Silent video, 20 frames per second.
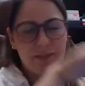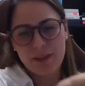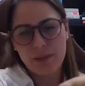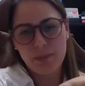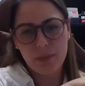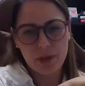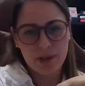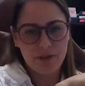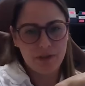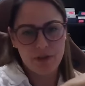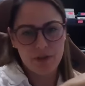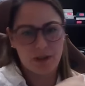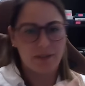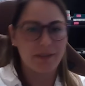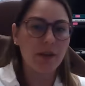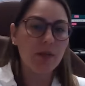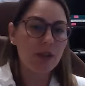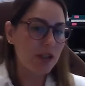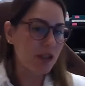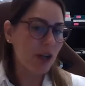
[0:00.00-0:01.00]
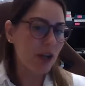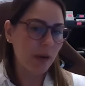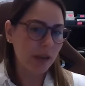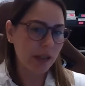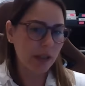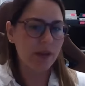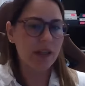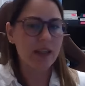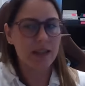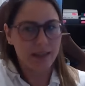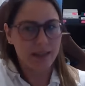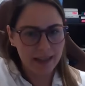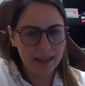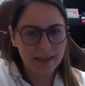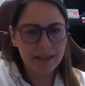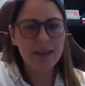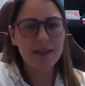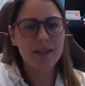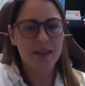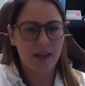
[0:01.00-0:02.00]
the previous one. There was no increase, and then
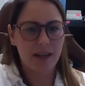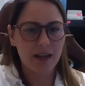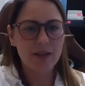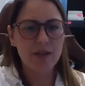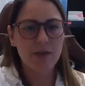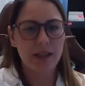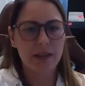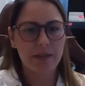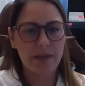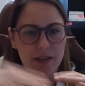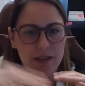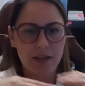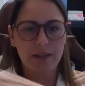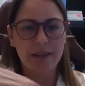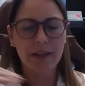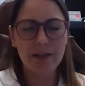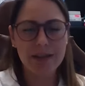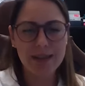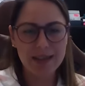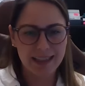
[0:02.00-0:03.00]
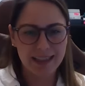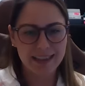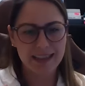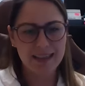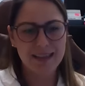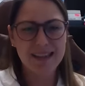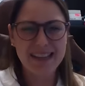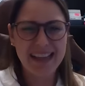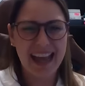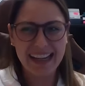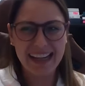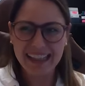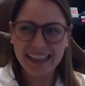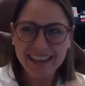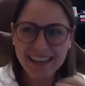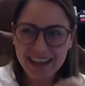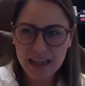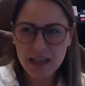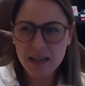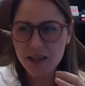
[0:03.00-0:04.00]
they start to increase. So there was like a
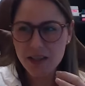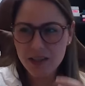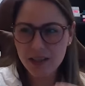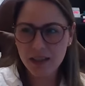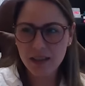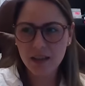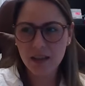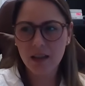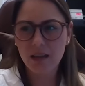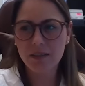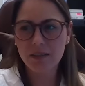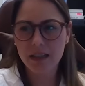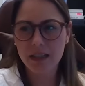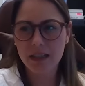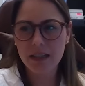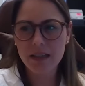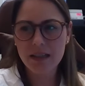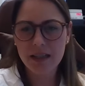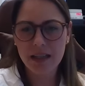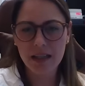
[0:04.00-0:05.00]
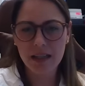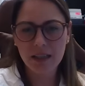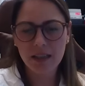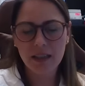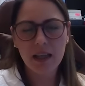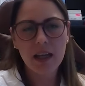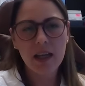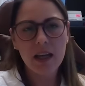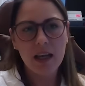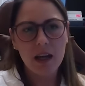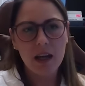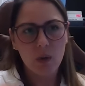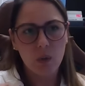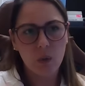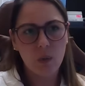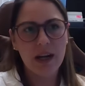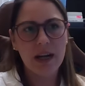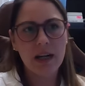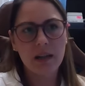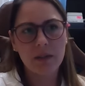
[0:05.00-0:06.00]
stagnation on the intake,
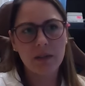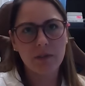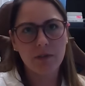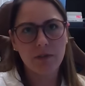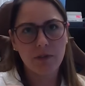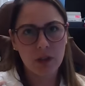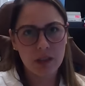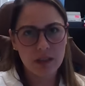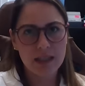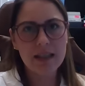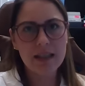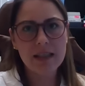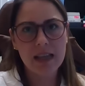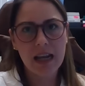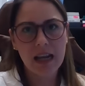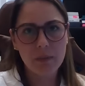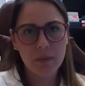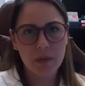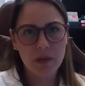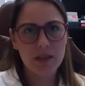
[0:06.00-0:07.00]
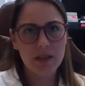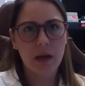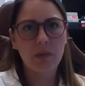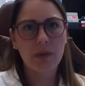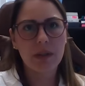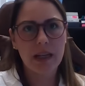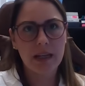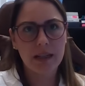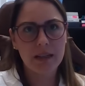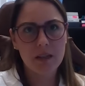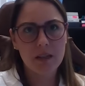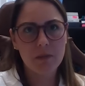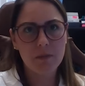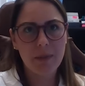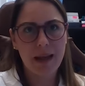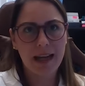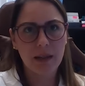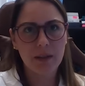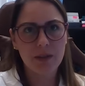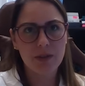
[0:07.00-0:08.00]
where for those animals I would
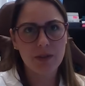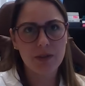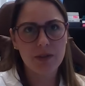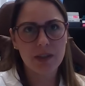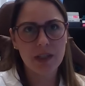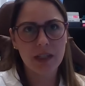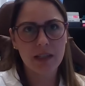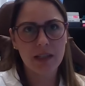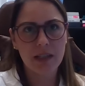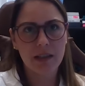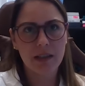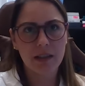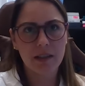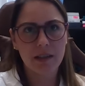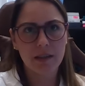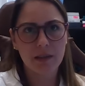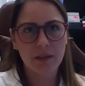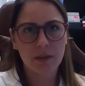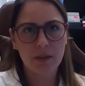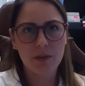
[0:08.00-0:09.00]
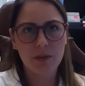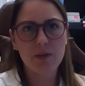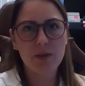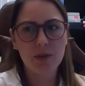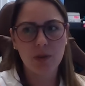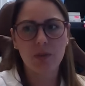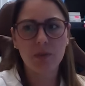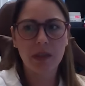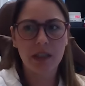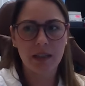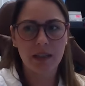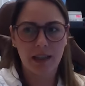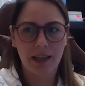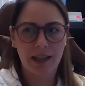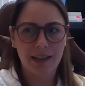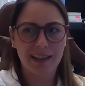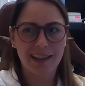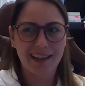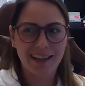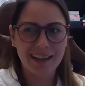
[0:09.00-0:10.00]
expect to see they consuming
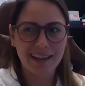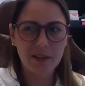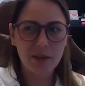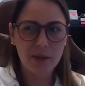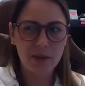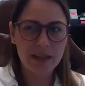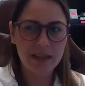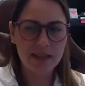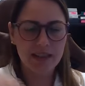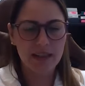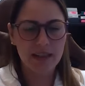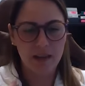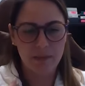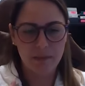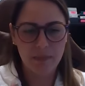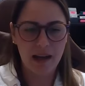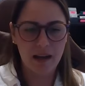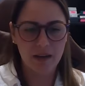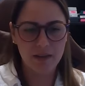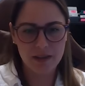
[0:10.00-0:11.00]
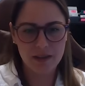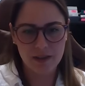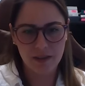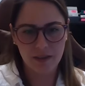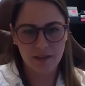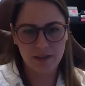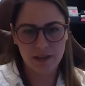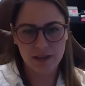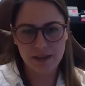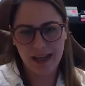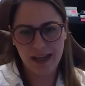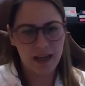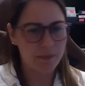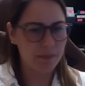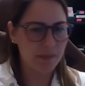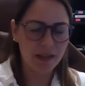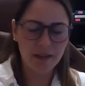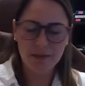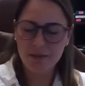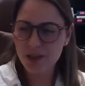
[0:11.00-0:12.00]
like increasing amounts over time.
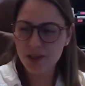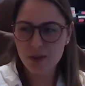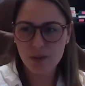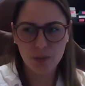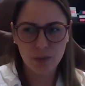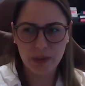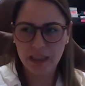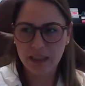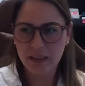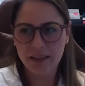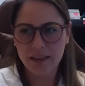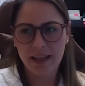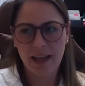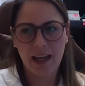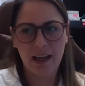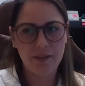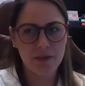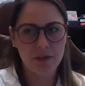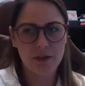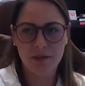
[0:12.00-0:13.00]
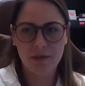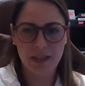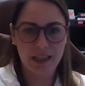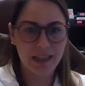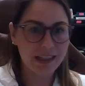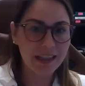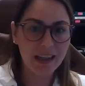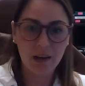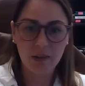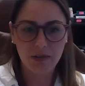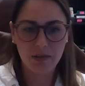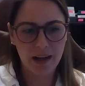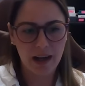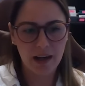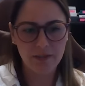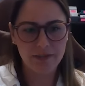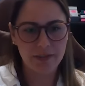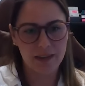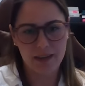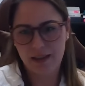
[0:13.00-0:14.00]
They're just weaned calves eating
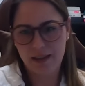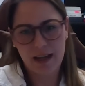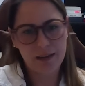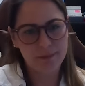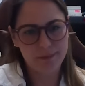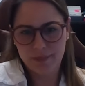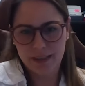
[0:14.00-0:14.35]
alfalfa,